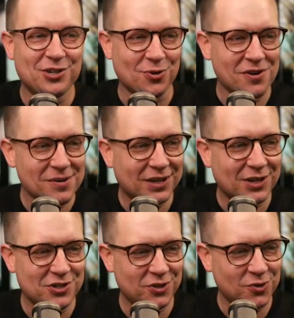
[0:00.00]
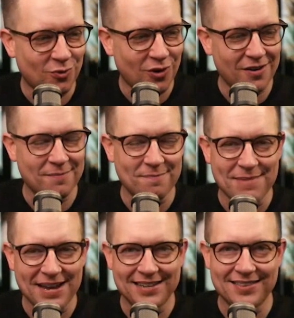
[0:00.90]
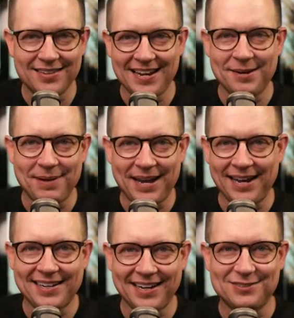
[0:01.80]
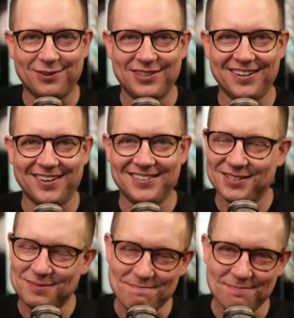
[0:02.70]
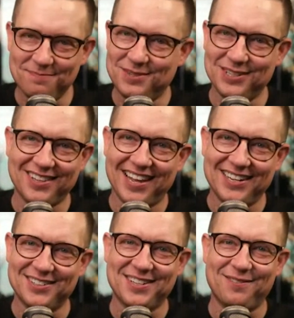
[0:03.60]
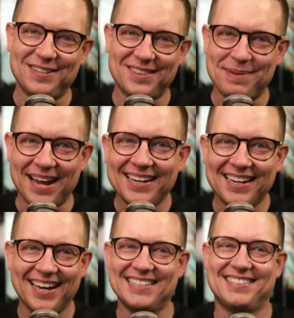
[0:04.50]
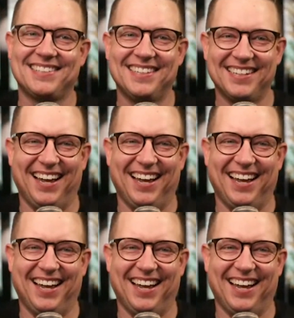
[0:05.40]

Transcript: your joy because you won't make the dang pancakes for dinner. Just let yourself eat the pancakes.